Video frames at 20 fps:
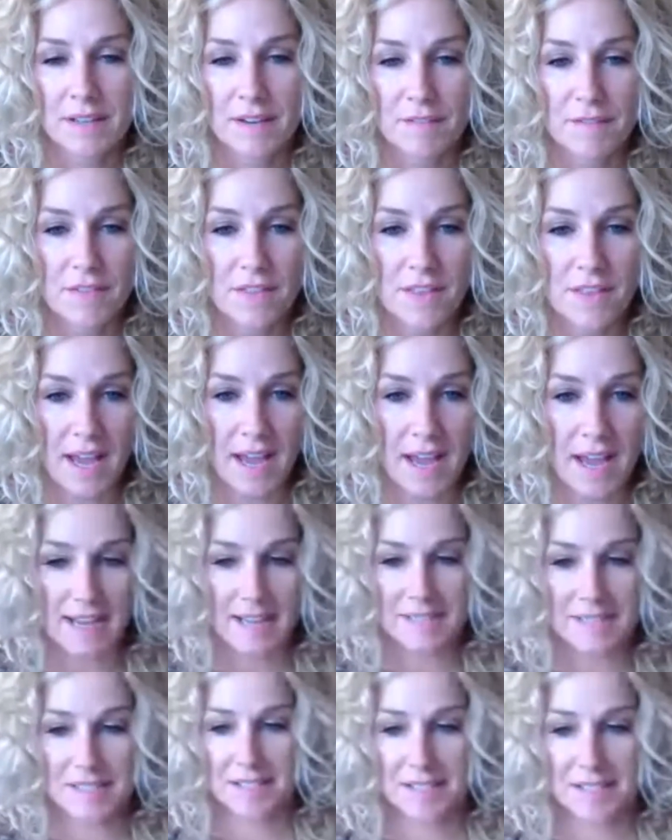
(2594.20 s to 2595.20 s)
of
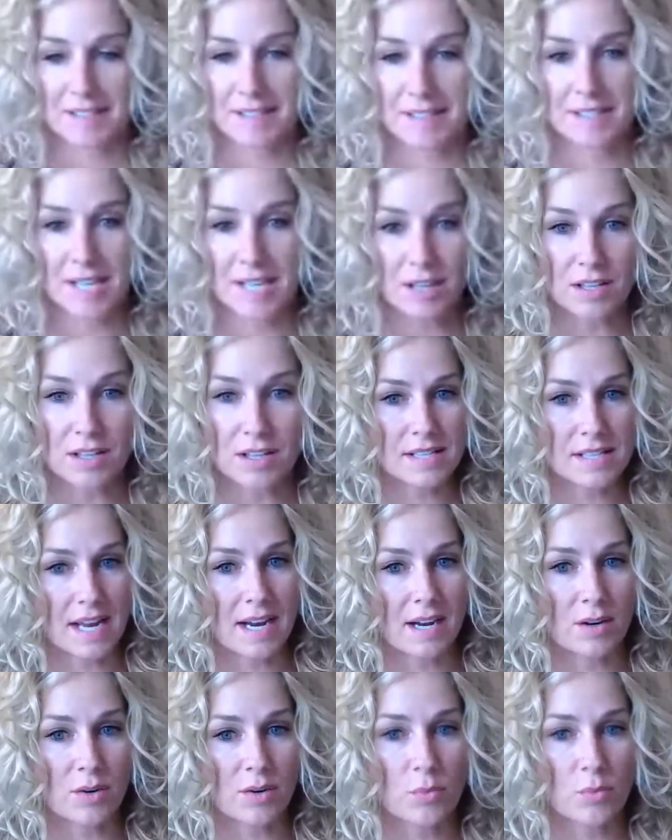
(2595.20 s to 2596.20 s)
that, tell us
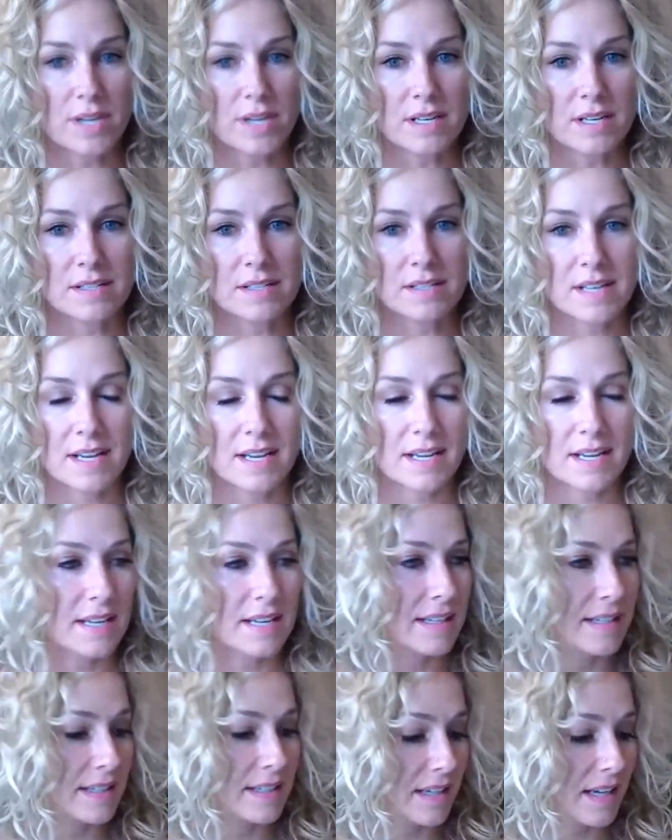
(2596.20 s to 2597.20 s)
how we stay
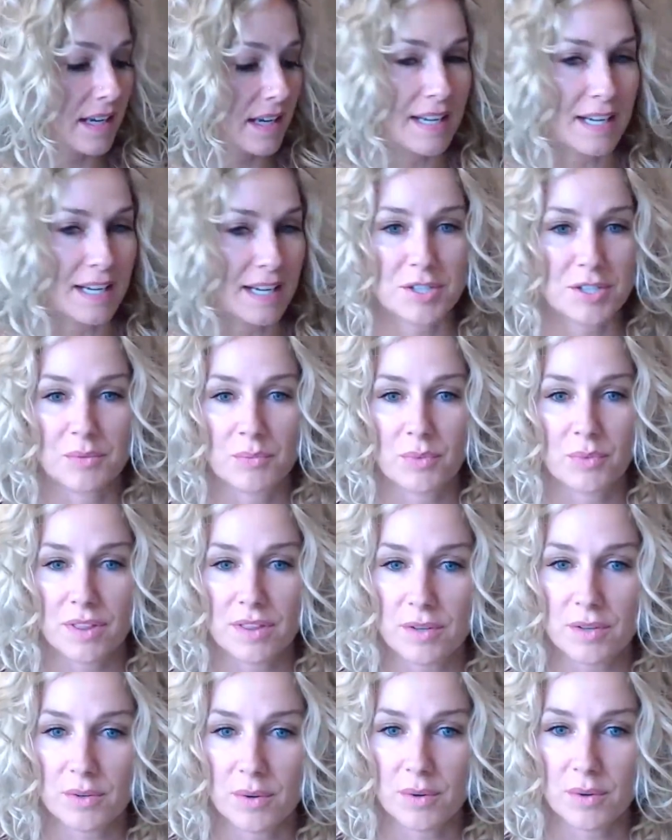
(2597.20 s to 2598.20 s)
in connection with
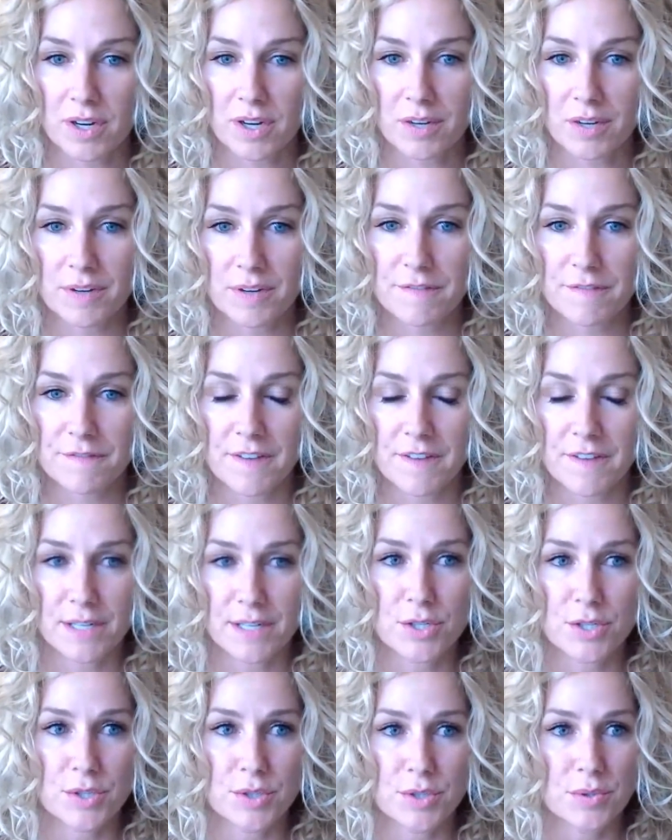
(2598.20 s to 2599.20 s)
you. Where can we
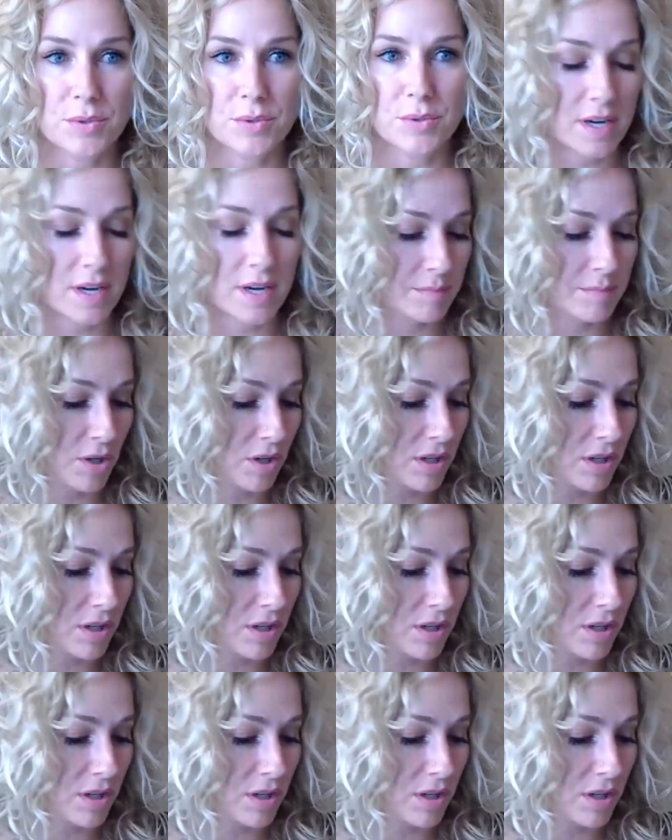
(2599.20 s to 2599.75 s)
find you, your